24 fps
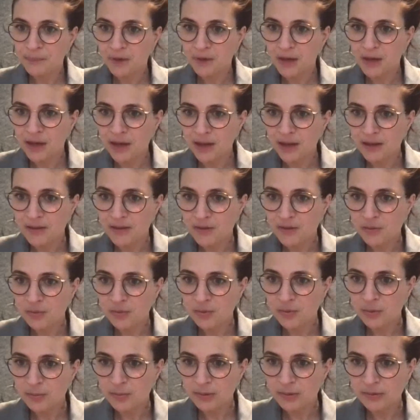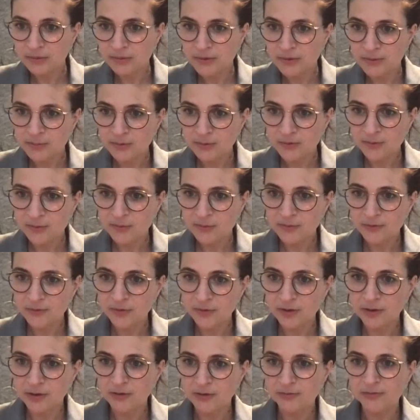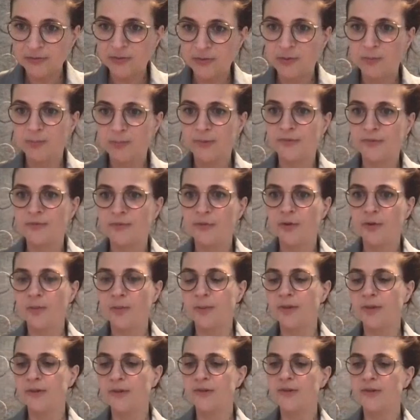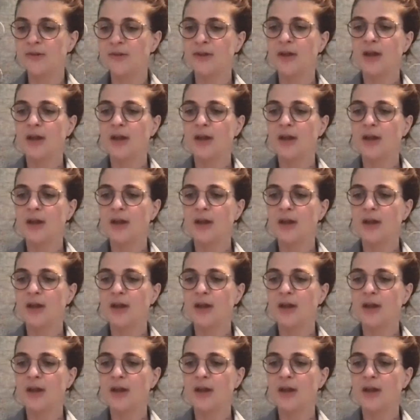and who would be responsible for the overall performance.